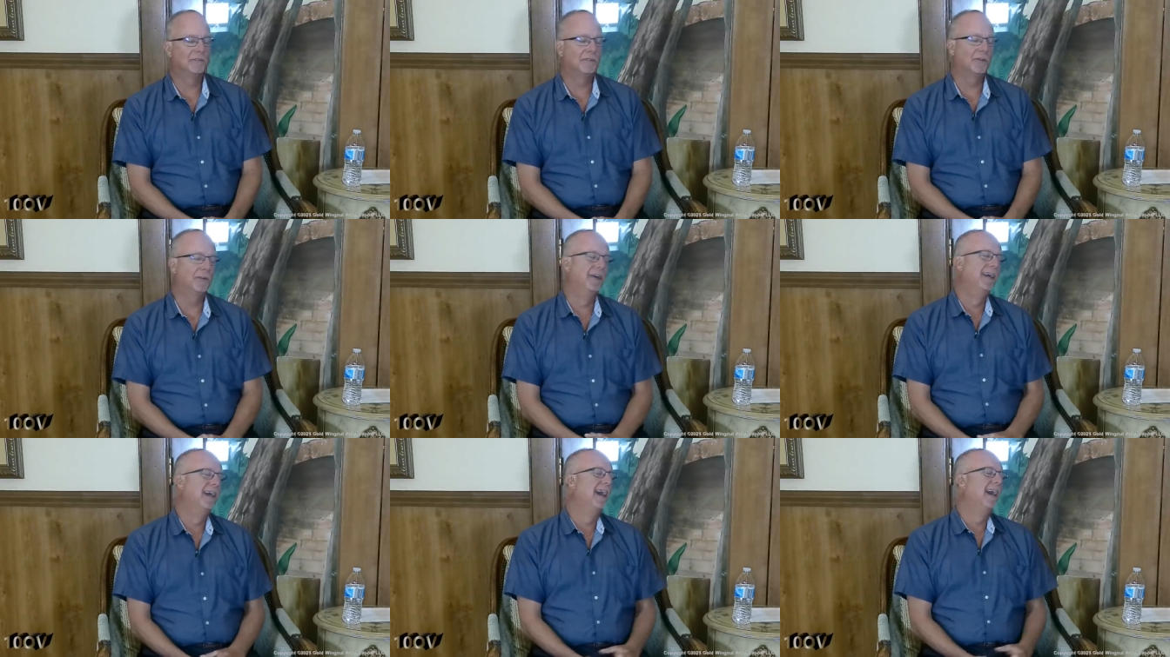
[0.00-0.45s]

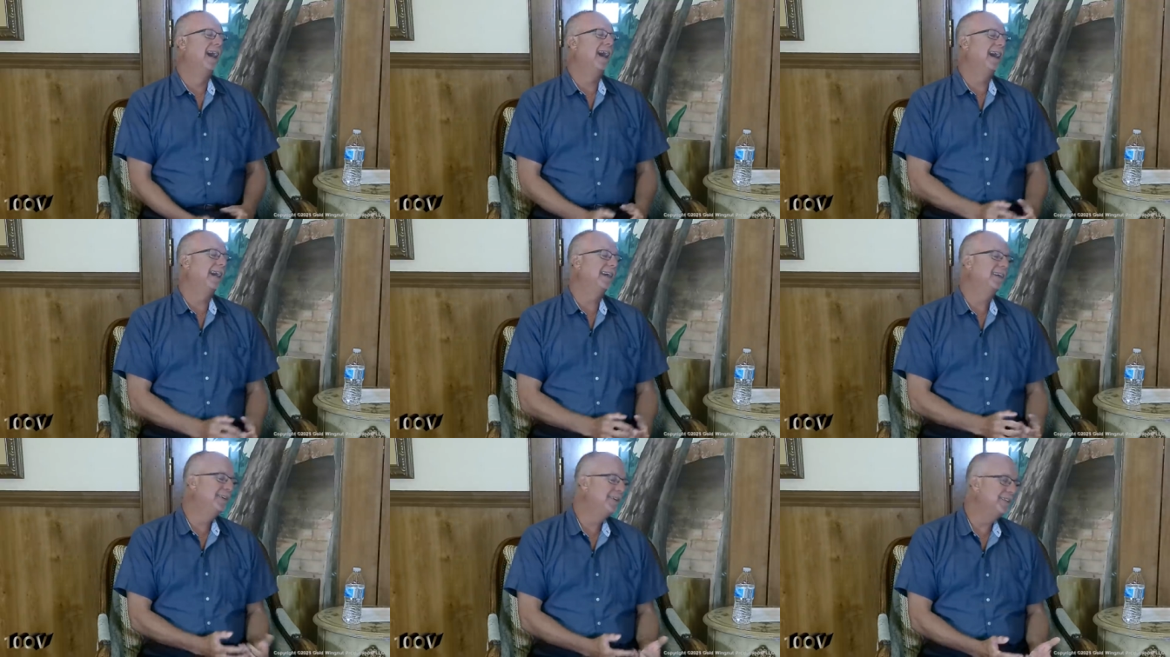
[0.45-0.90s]
So
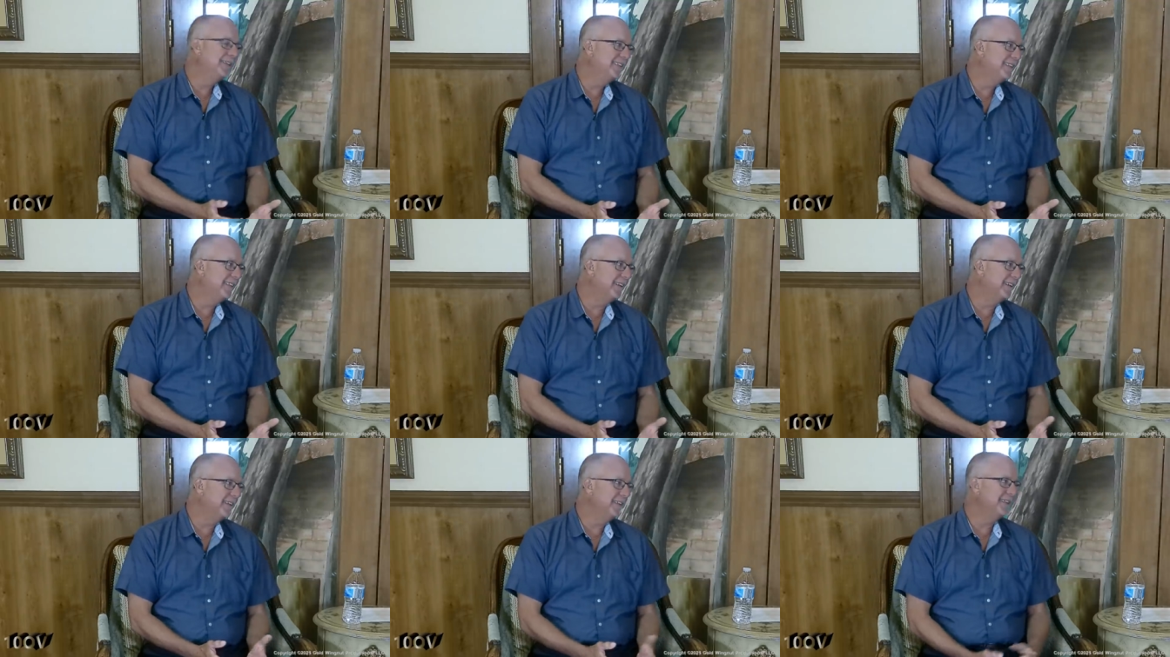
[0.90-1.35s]
I could
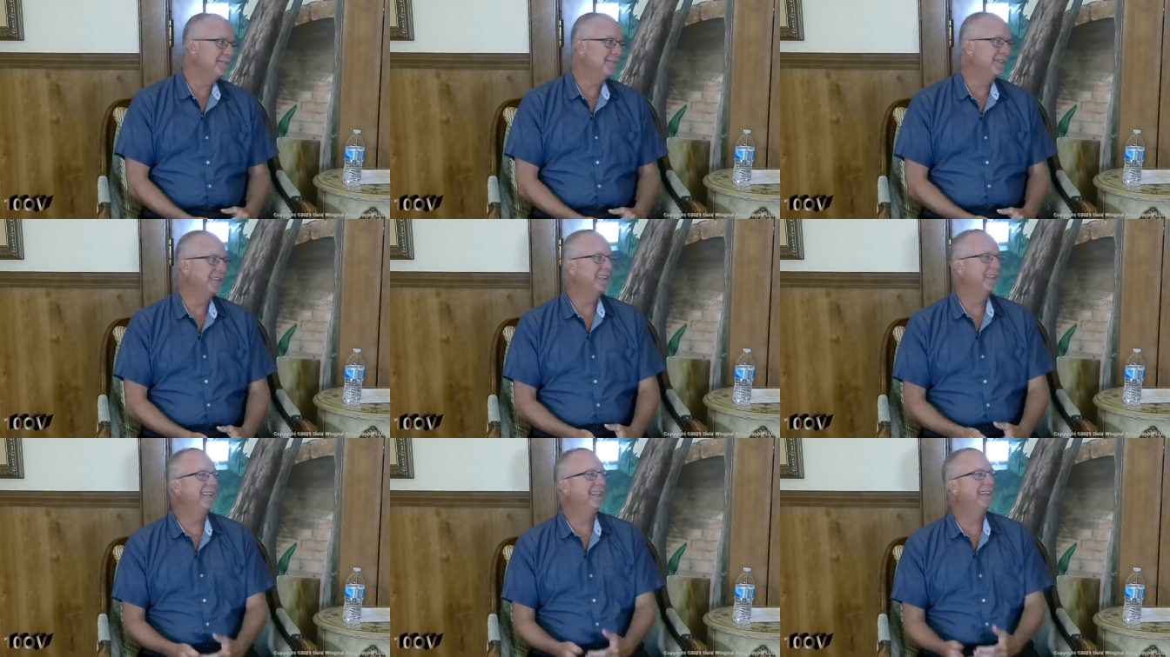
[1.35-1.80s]
tell you,
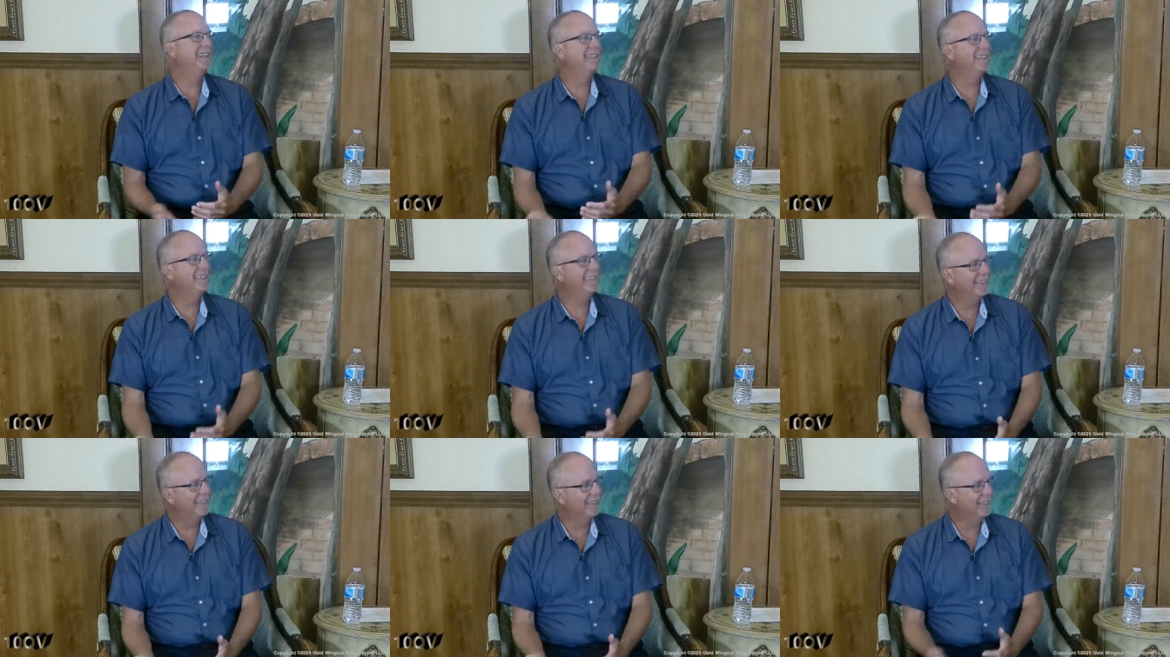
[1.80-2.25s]
but then,
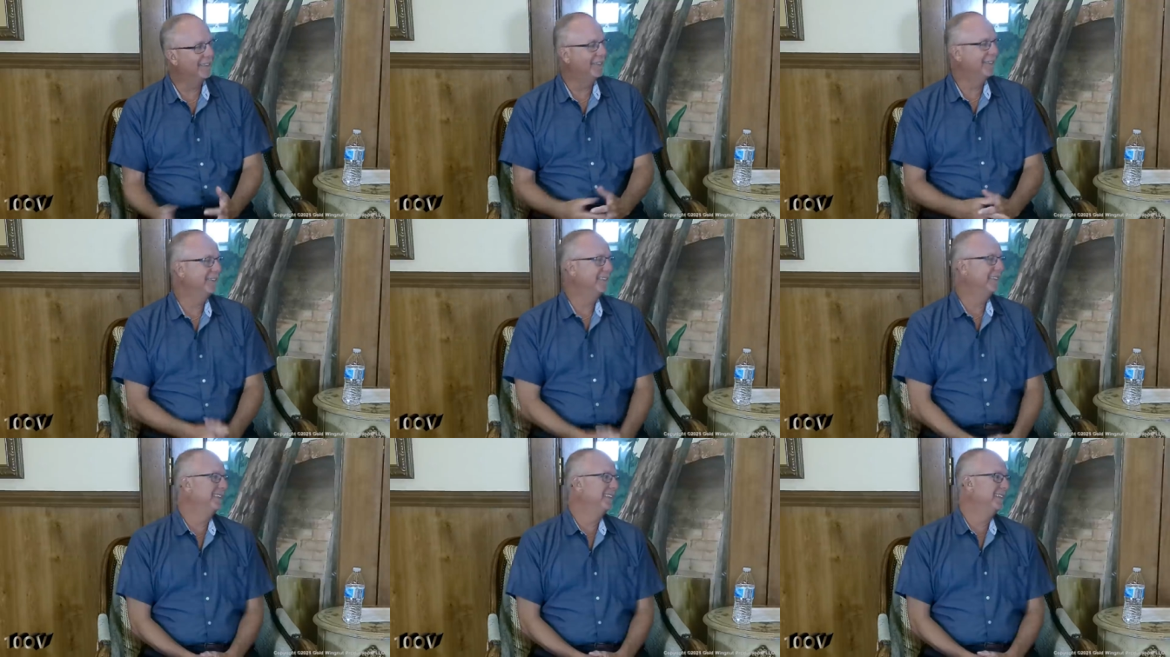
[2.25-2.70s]
you
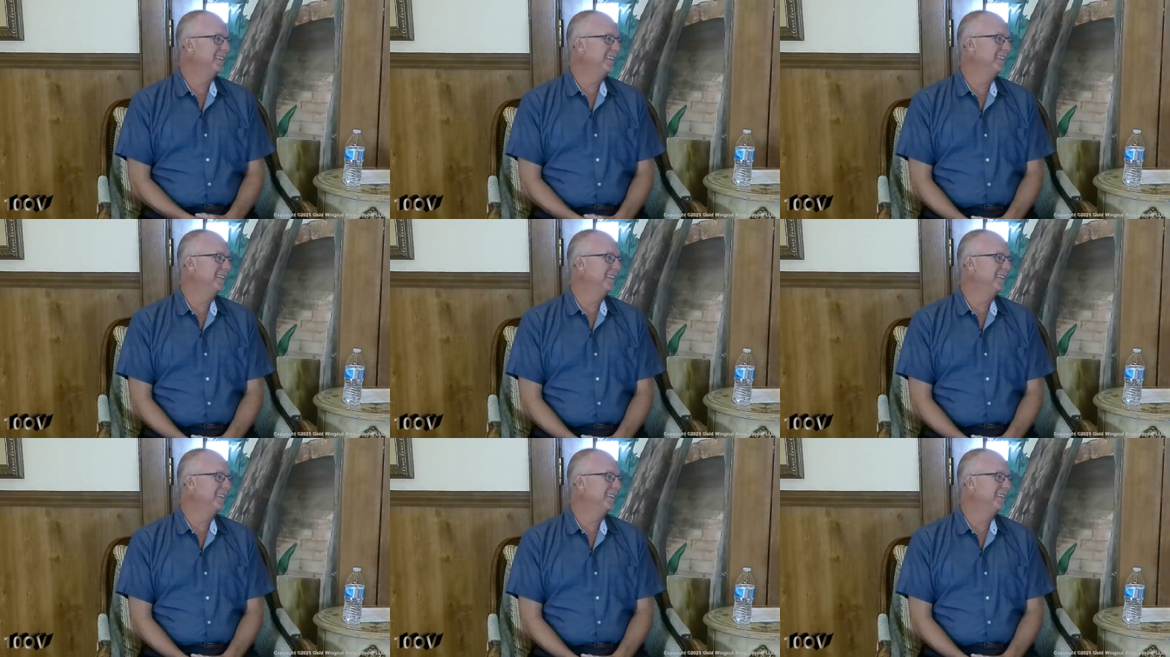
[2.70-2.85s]
know. Then